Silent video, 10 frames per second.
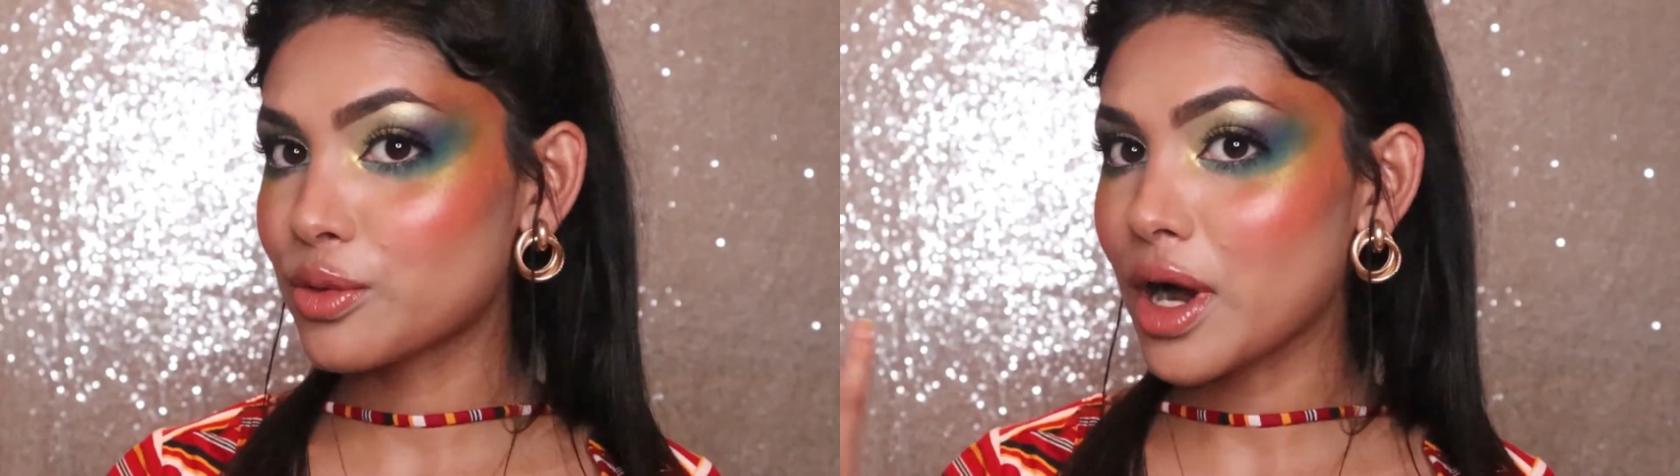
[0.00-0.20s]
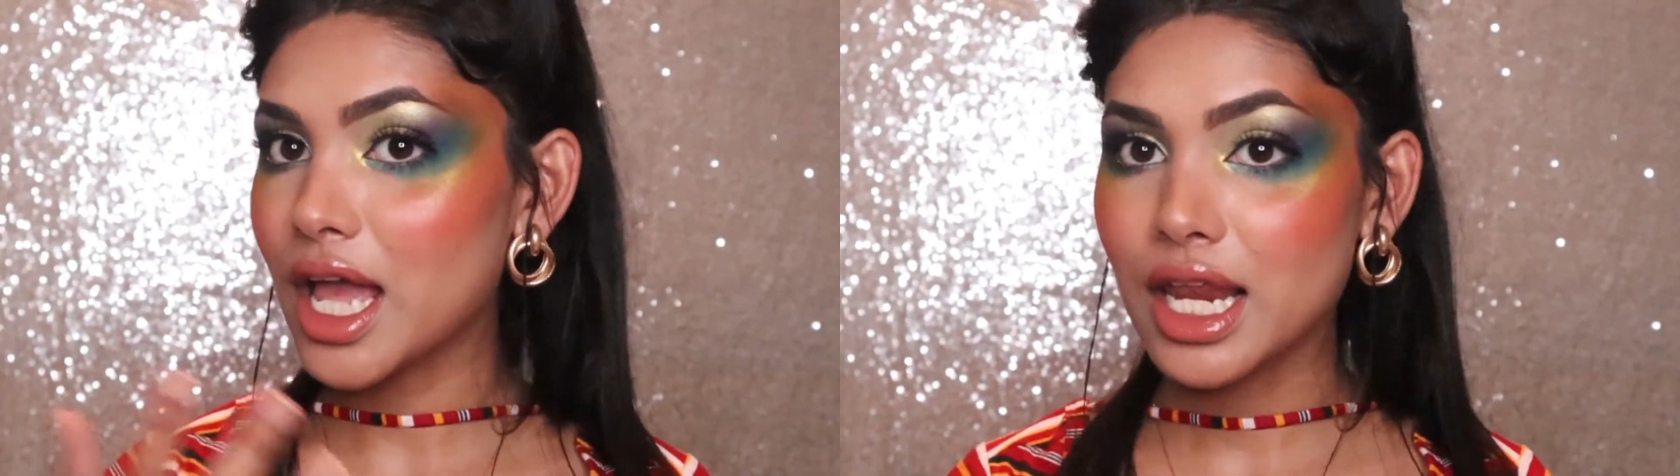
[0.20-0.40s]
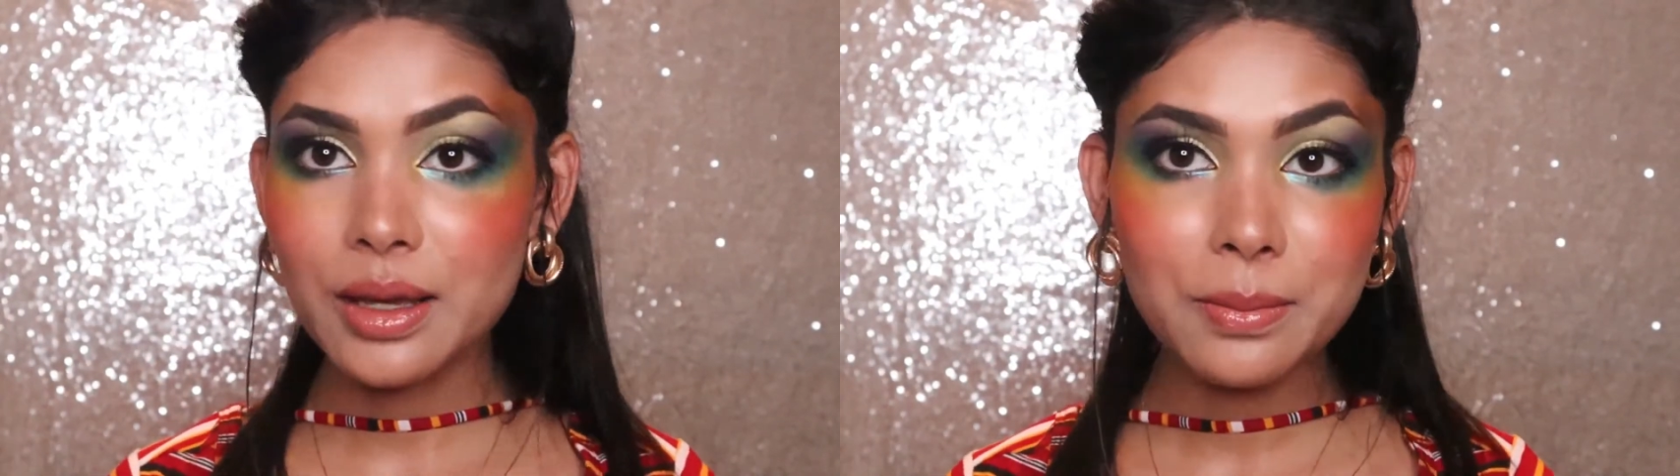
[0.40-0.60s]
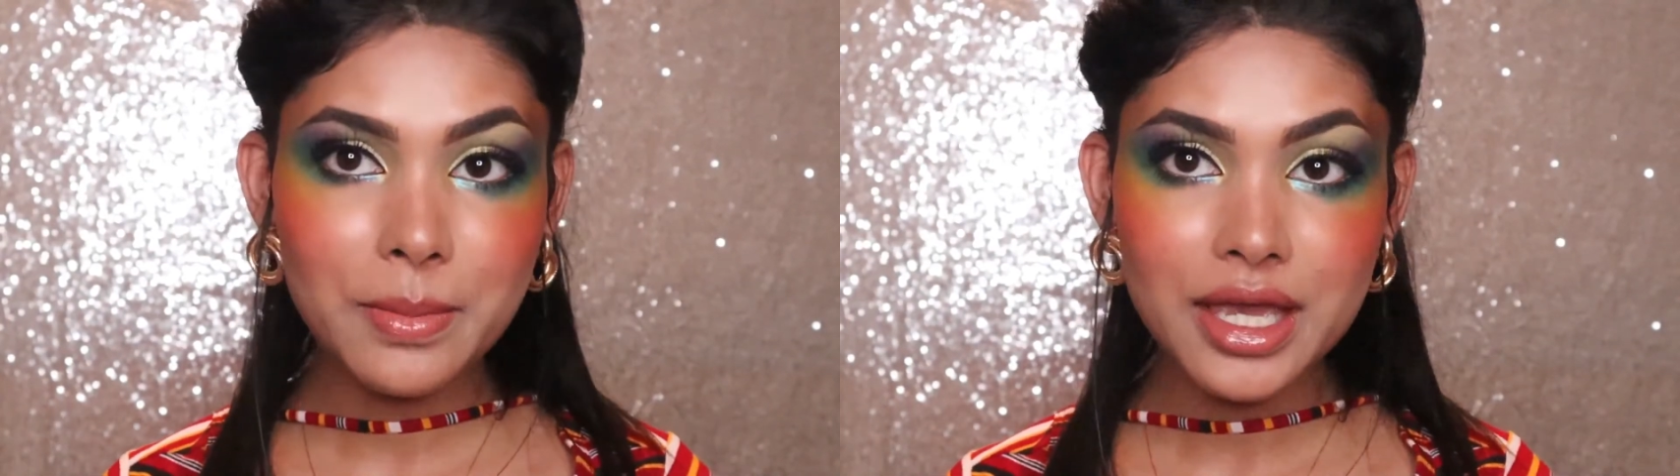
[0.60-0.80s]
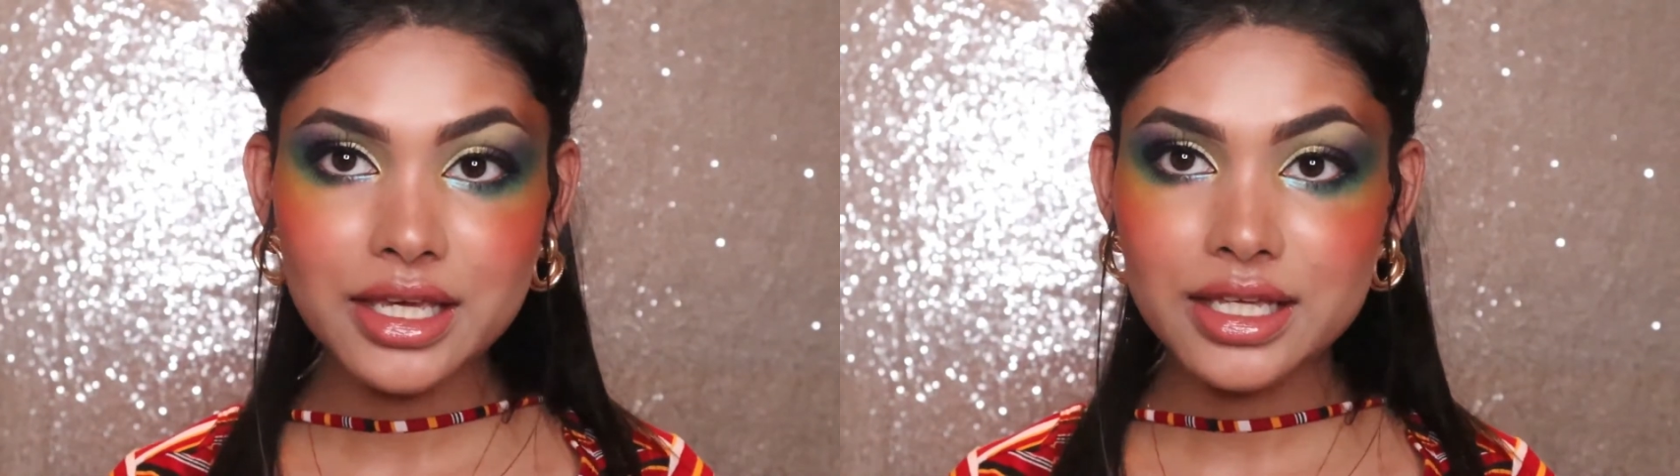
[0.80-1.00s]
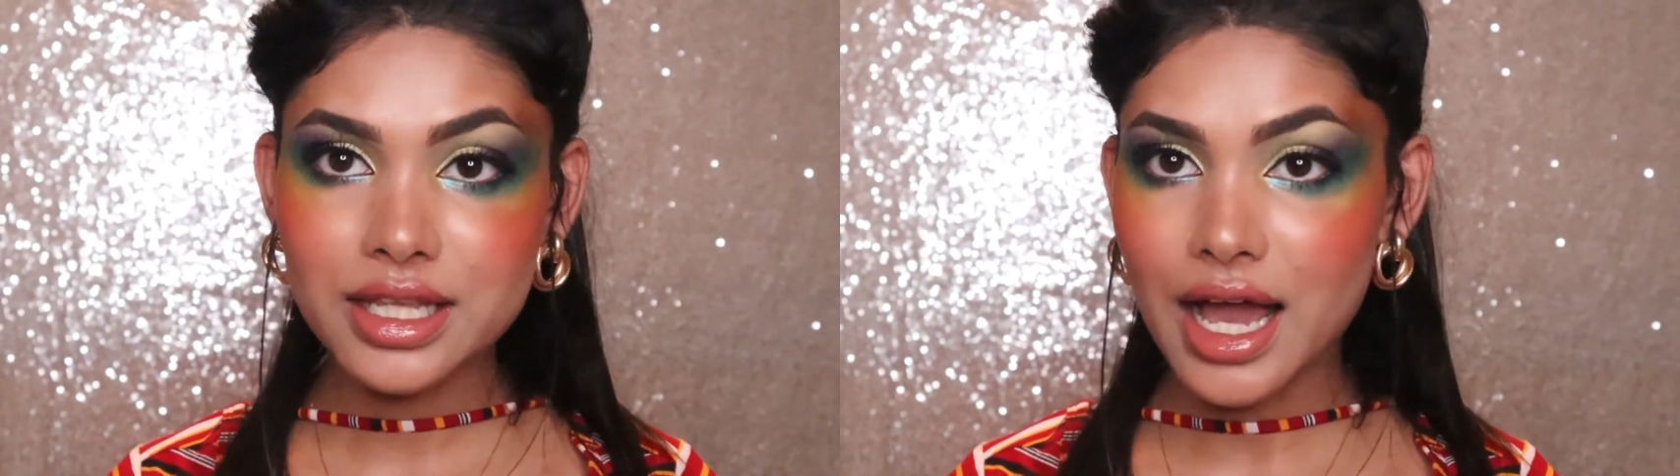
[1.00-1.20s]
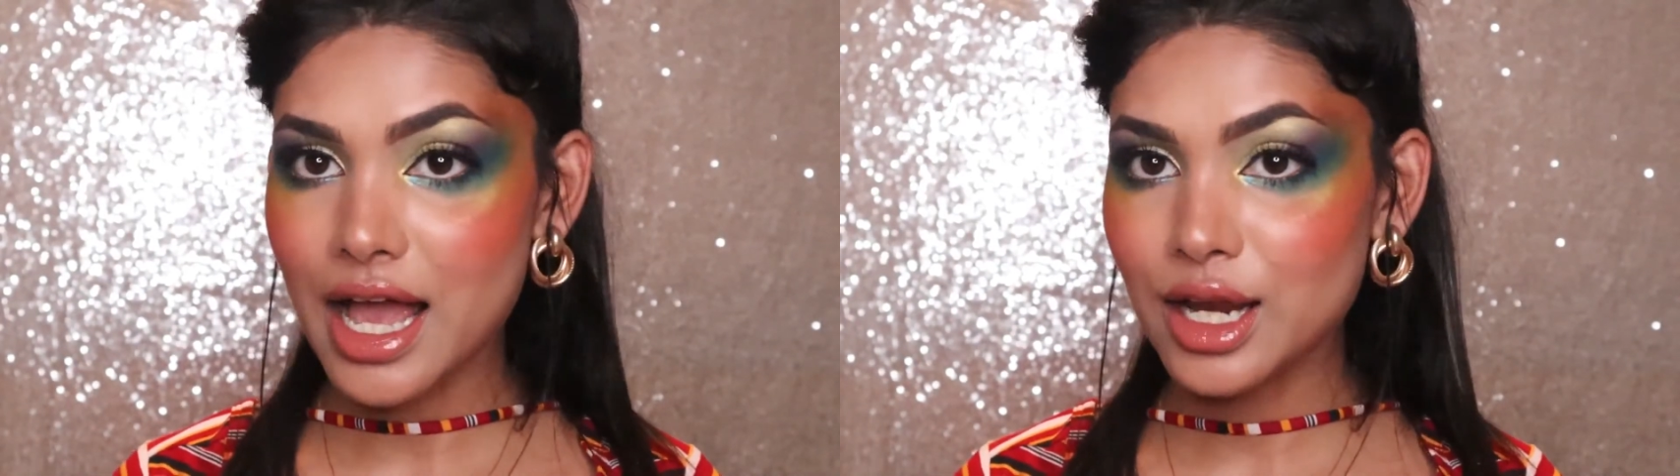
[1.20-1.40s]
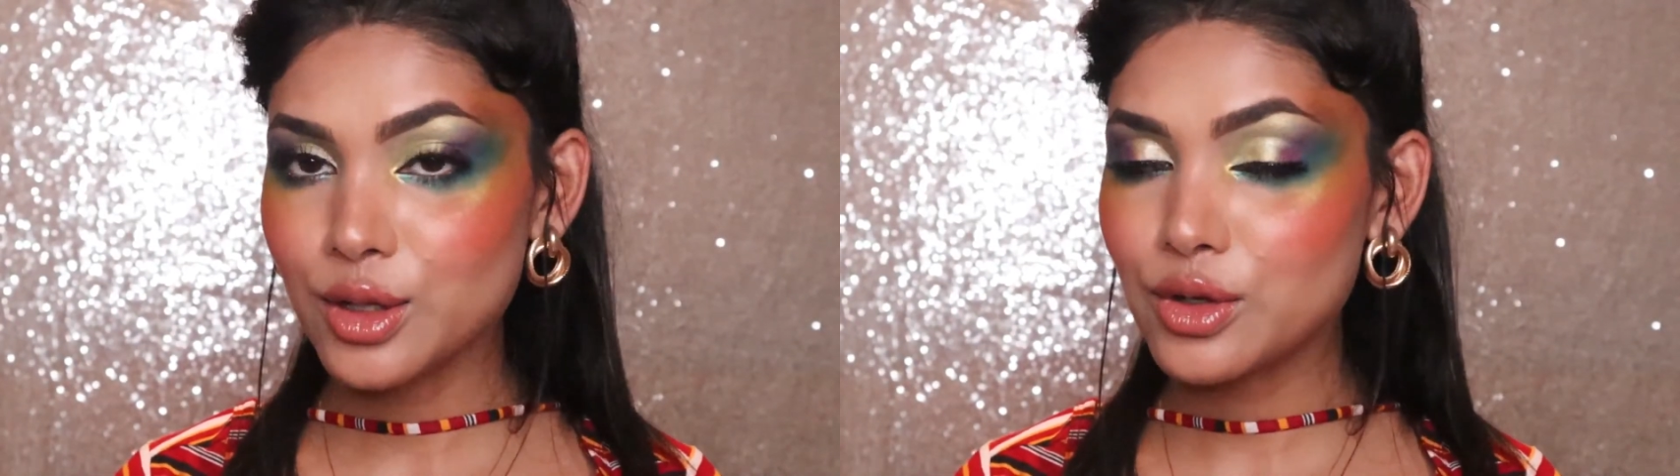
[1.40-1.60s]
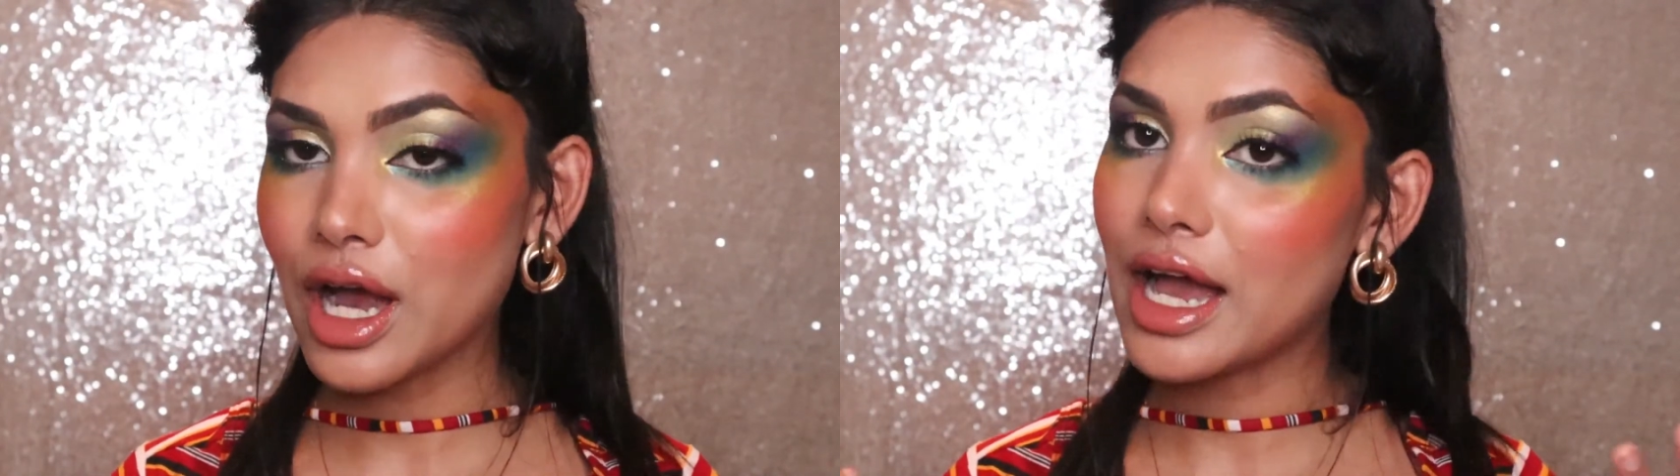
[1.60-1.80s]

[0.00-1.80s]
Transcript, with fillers: while making the eye look.